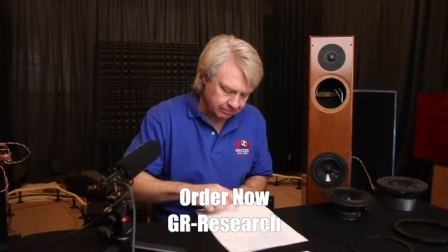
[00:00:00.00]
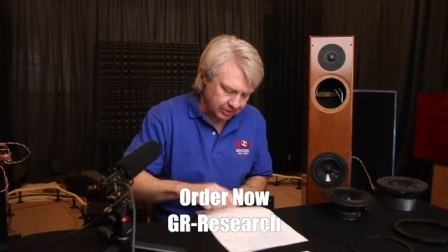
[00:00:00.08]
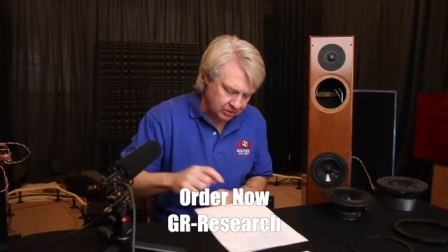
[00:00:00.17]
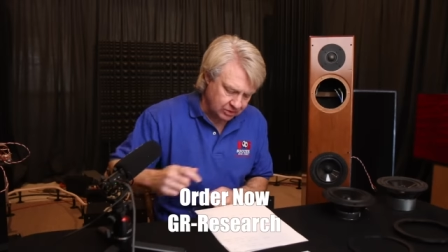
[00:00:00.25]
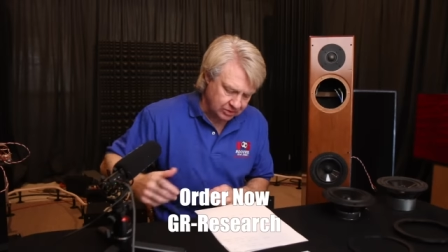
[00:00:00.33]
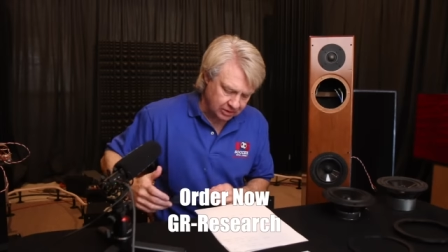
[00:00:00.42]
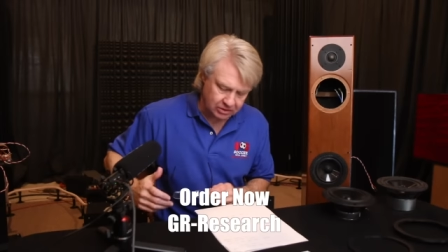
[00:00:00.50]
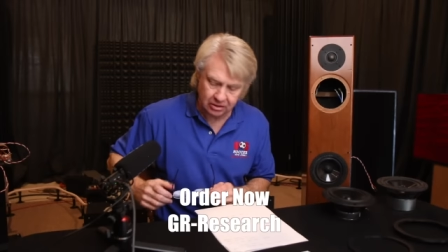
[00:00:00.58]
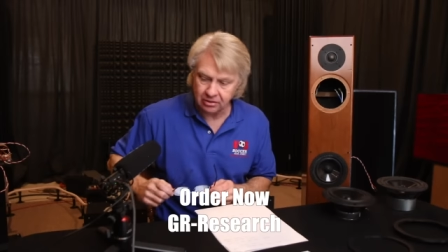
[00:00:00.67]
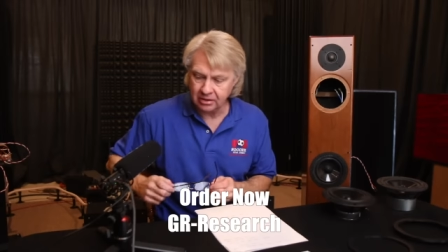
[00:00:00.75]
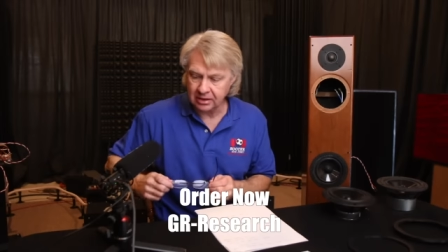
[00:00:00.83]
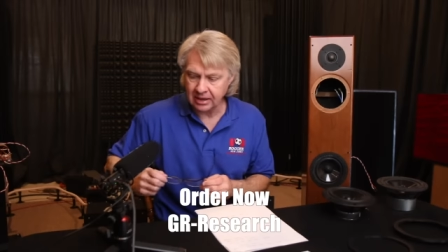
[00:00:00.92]
That's
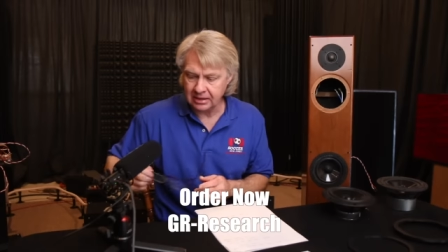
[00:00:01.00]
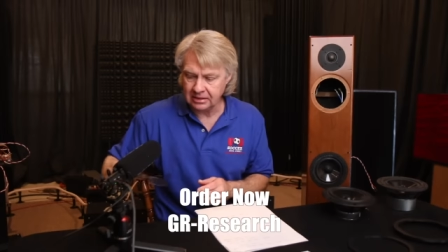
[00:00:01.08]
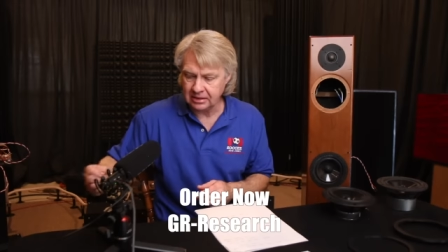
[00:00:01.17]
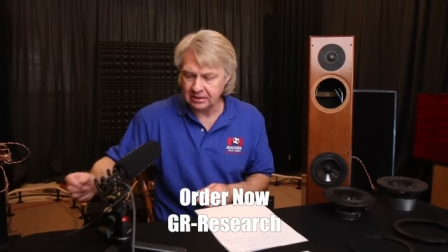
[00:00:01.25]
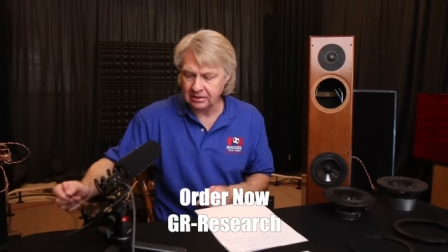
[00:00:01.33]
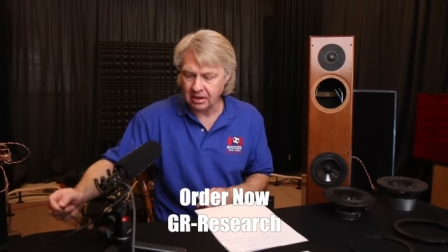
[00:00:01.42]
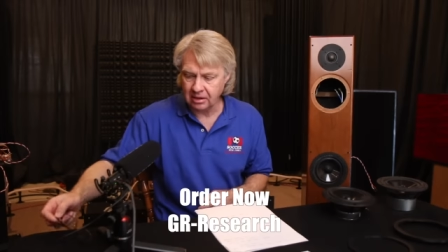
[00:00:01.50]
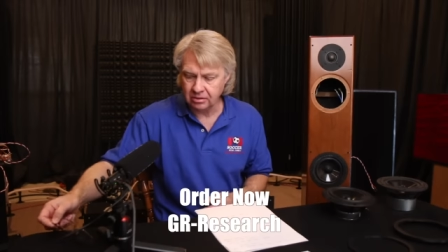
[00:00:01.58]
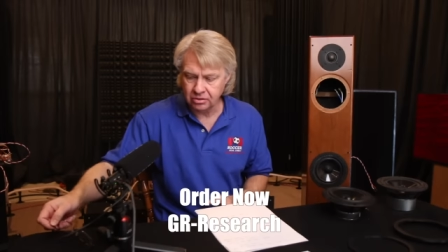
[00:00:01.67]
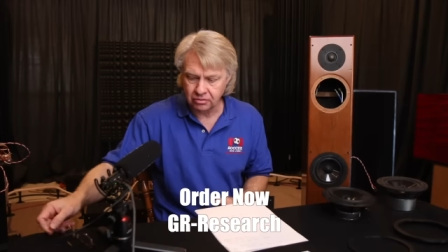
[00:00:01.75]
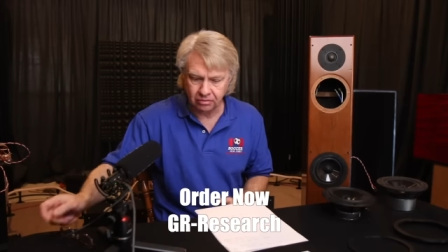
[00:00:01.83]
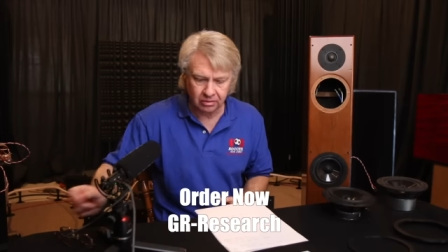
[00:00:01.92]

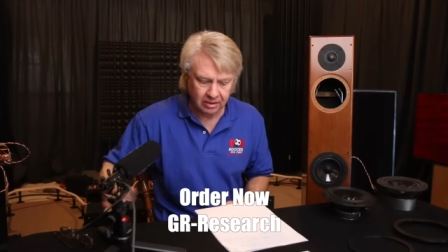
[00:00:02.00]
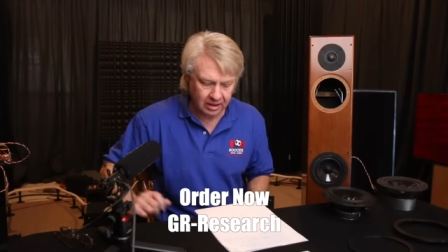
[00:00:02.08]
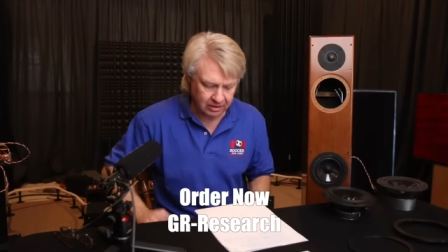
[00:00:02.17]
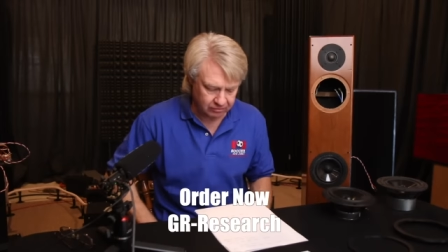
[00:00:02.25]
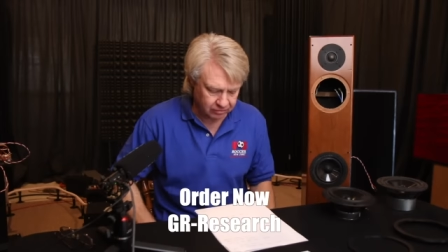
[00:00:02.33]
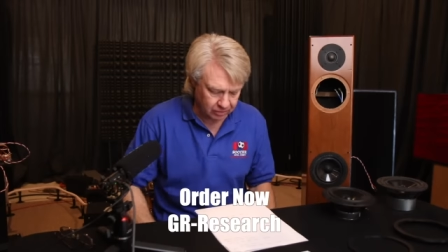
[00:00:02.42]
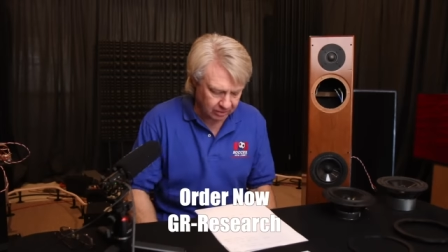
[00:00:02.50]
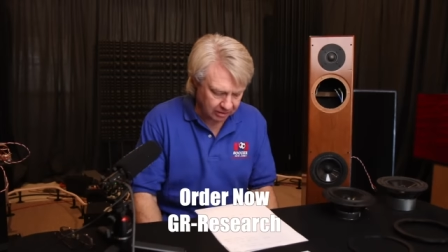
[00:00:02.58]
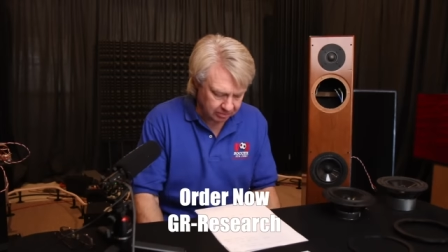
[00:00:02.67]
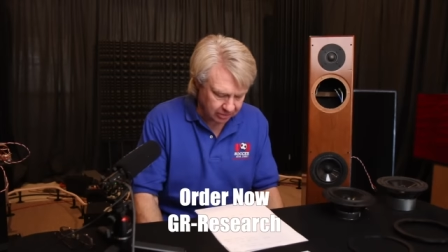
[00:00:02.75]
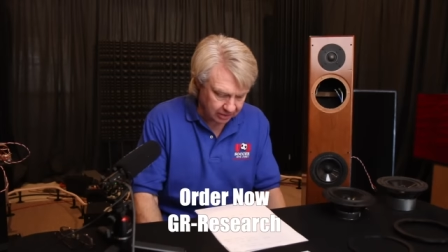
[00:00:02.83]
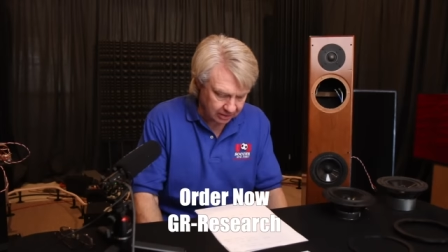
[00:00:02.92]
$618 for that full
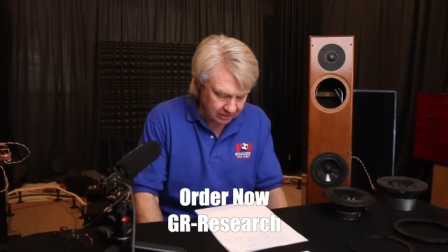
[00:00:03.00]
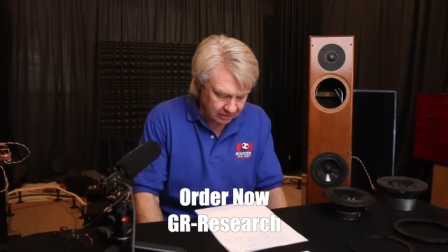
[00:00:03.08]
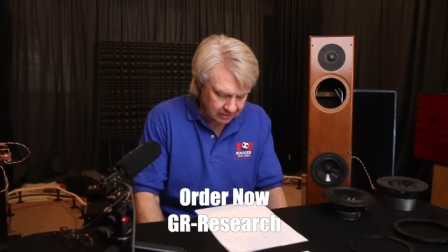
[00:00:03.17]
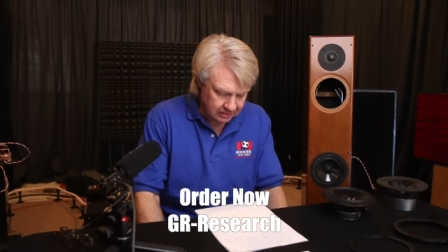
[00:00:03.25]
upgrade,